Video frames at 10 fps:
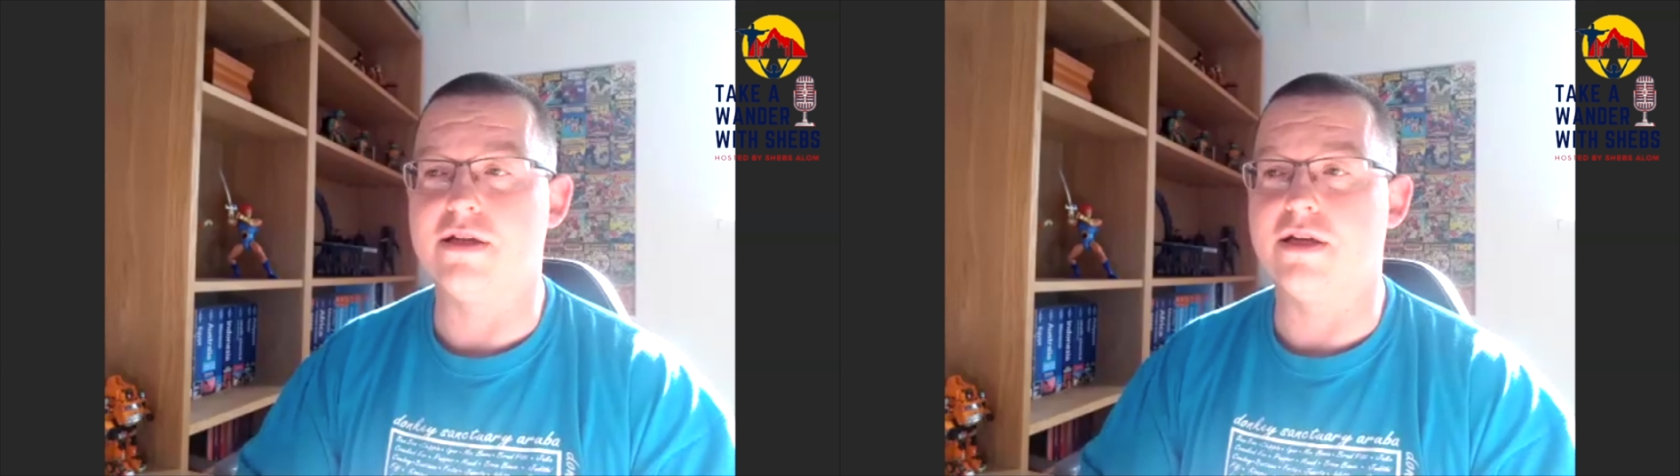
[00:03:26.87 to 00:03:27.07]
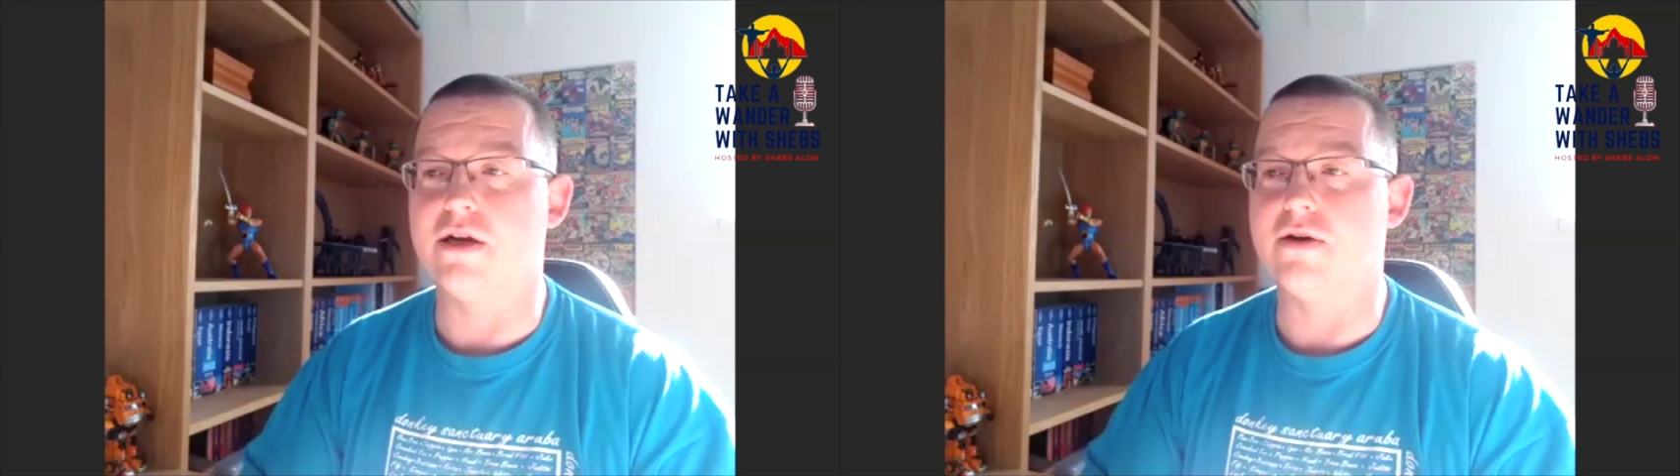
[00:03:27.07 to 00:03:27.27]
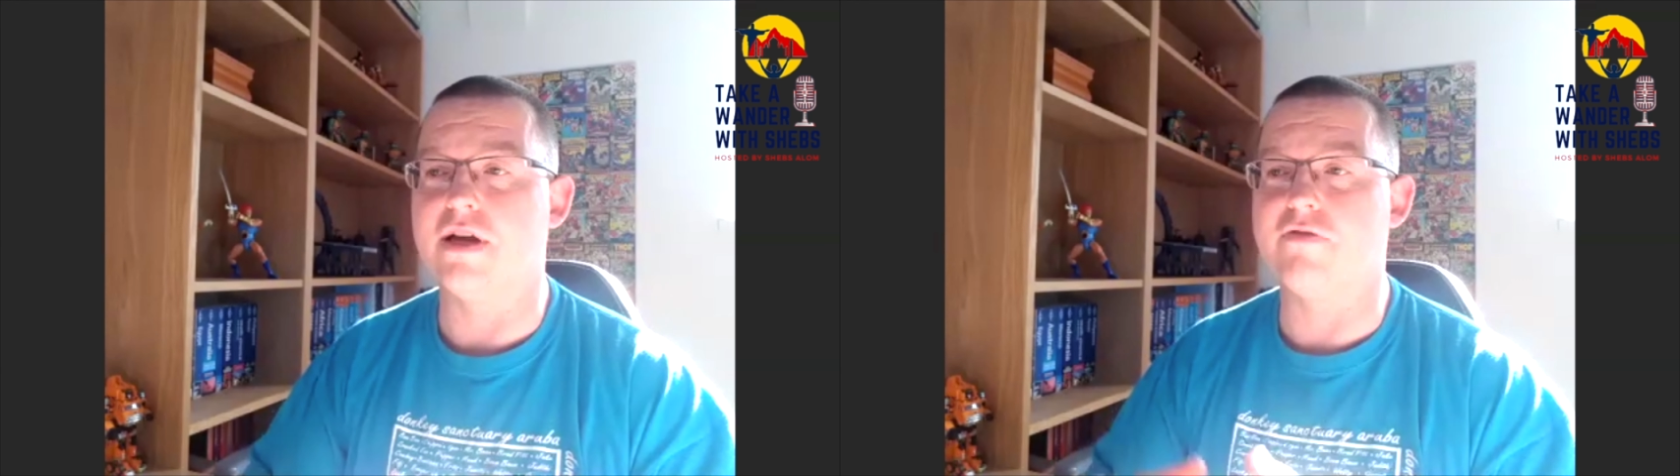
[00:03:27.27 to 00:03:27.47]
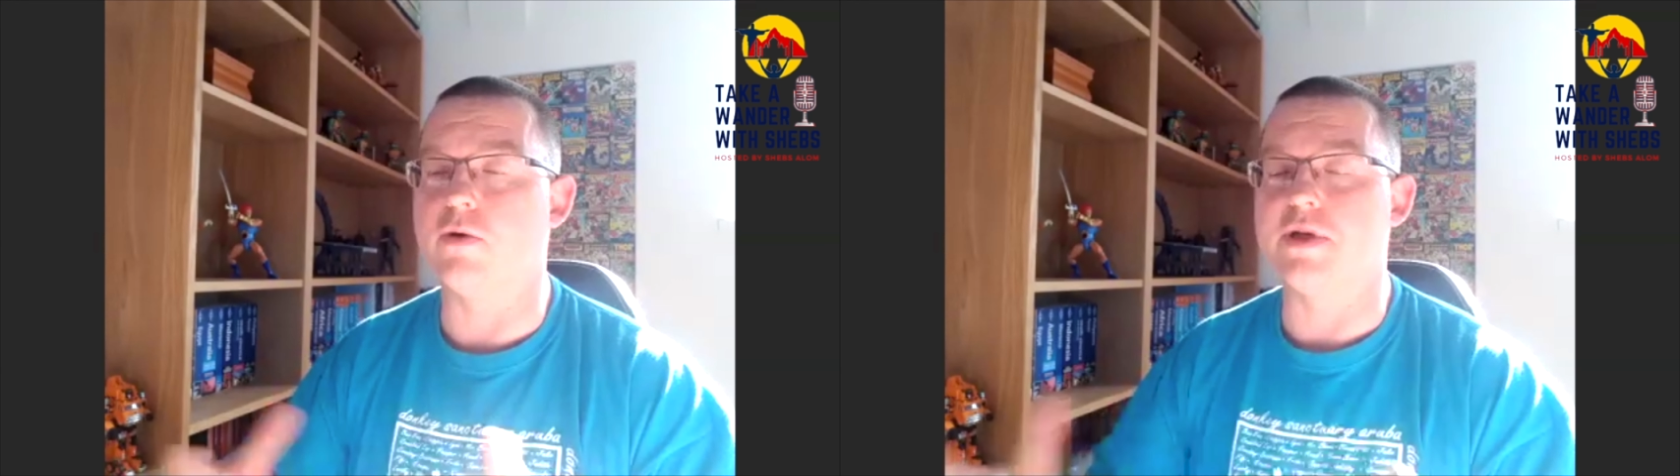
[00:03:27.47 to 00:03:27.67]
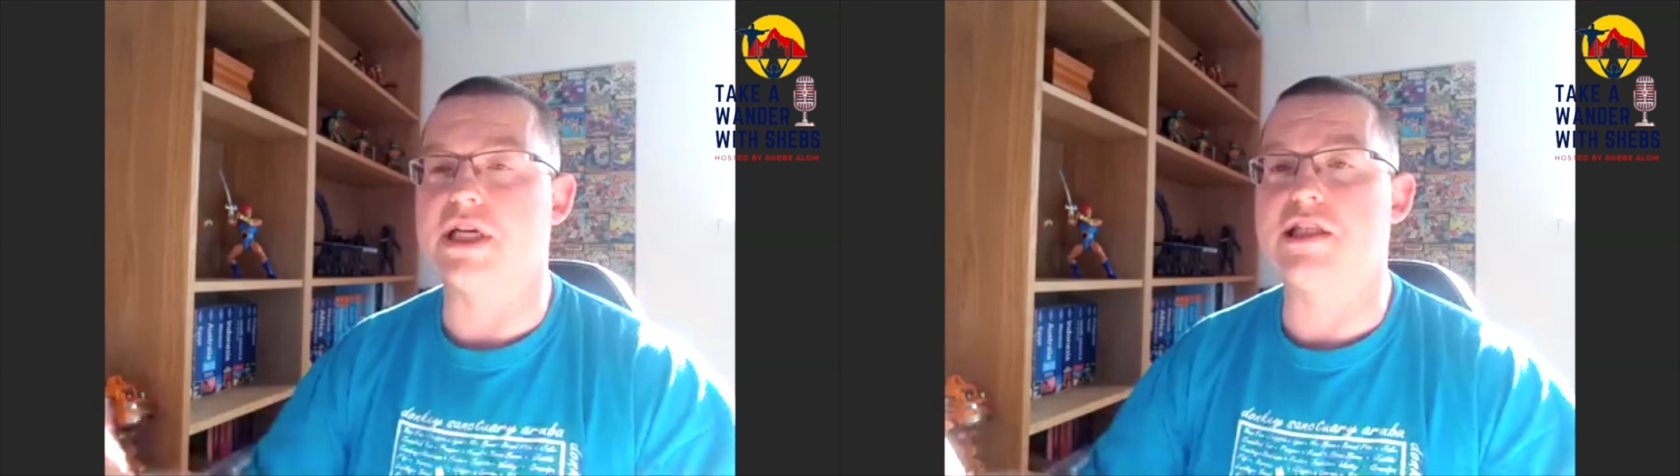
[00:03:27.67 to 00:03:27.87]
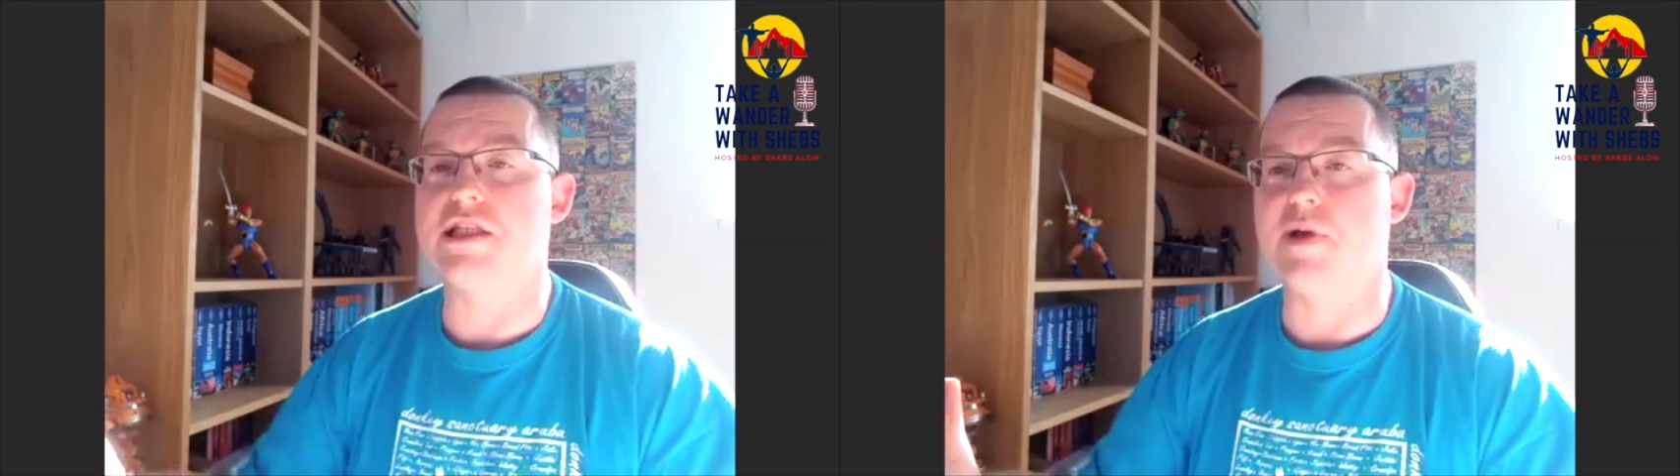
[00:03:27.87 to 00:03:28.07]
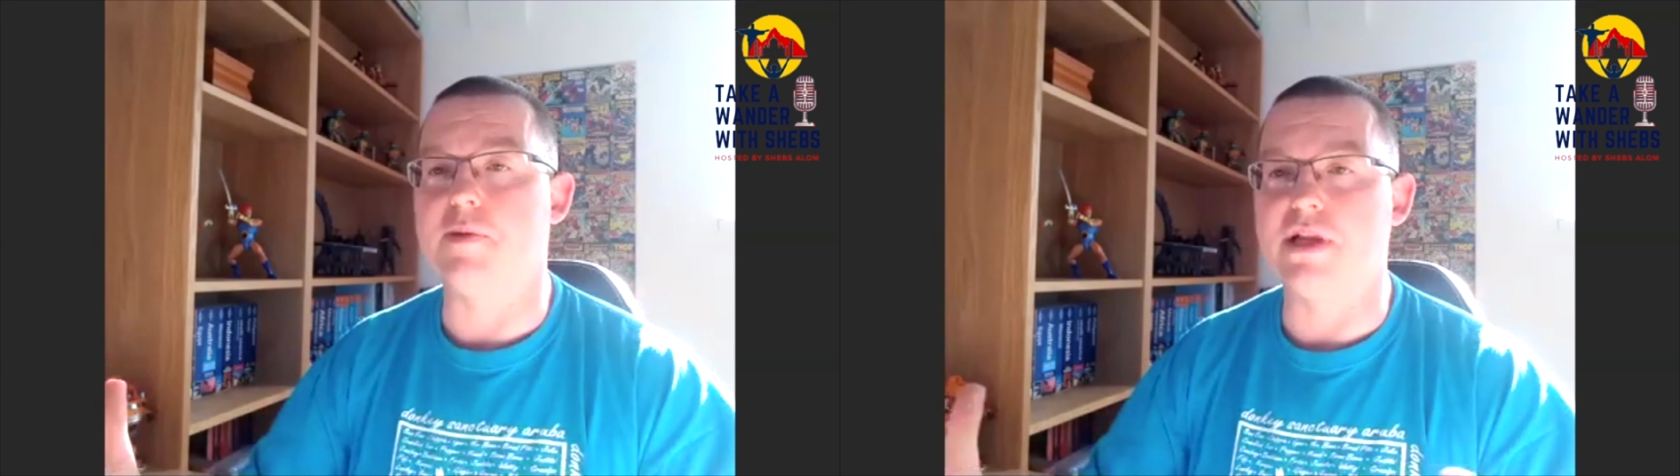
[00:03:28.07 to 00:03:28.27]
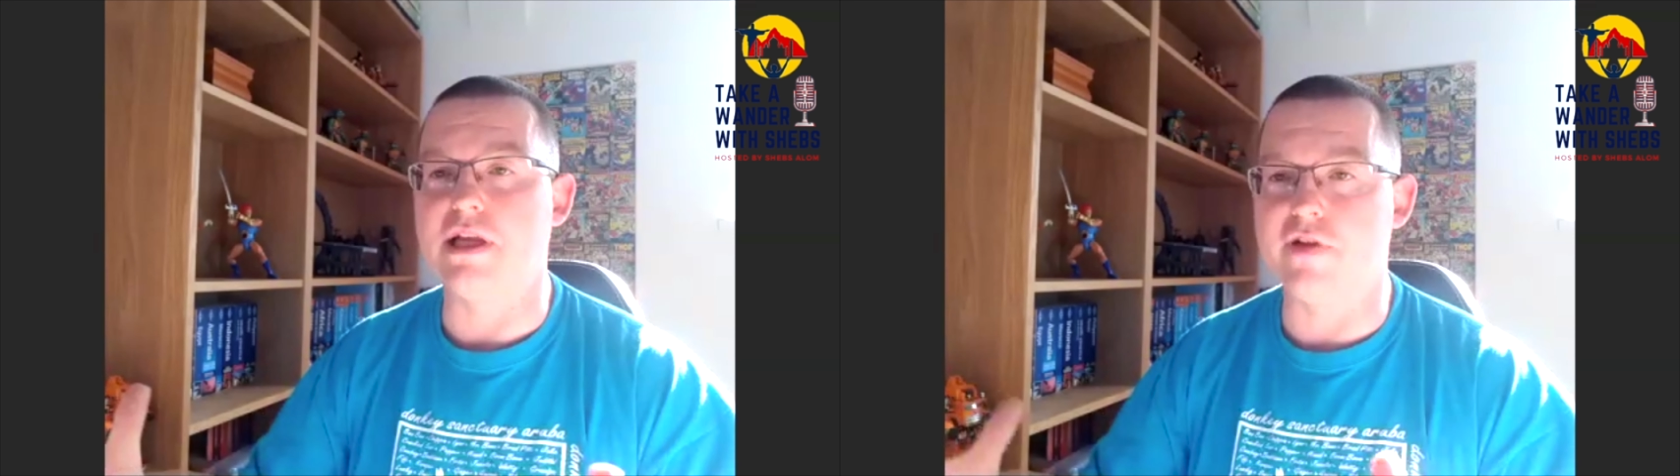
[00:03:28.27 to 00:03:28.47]
And I always said to people,
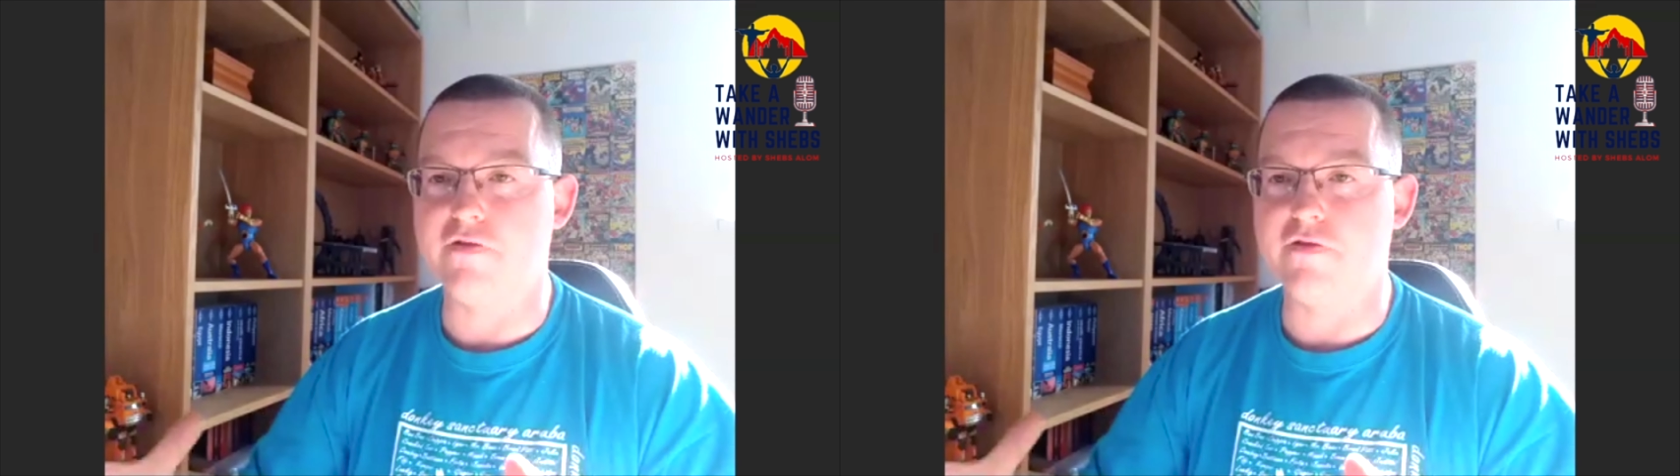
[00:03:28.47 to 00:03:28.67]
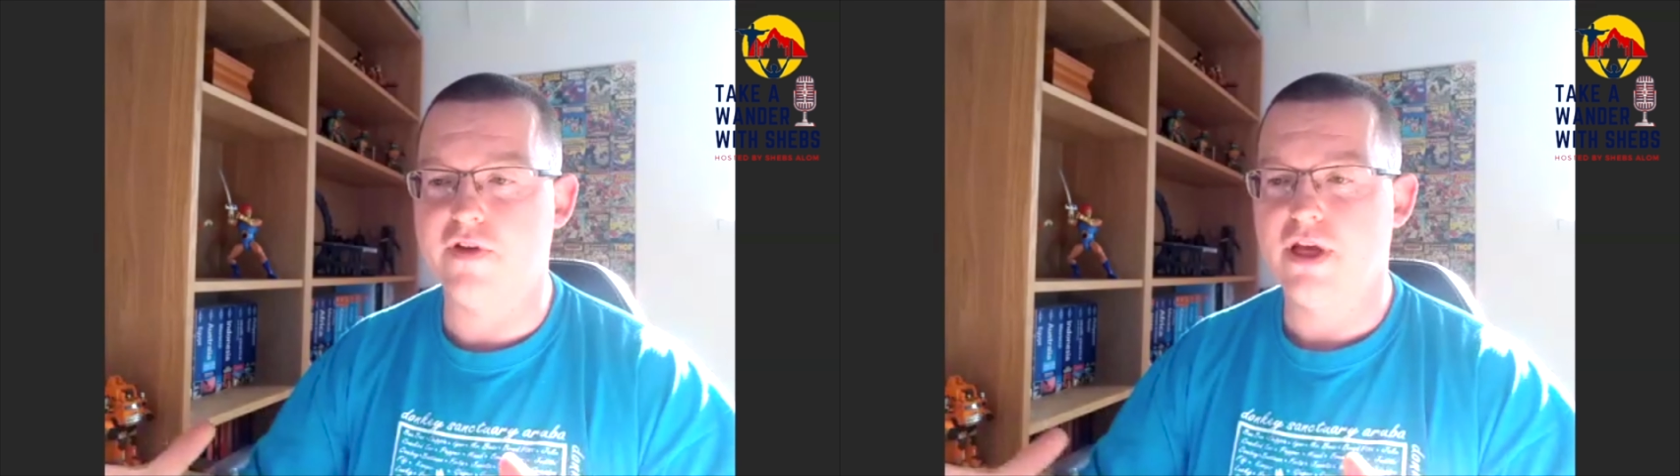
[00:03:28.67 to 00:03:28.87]
even if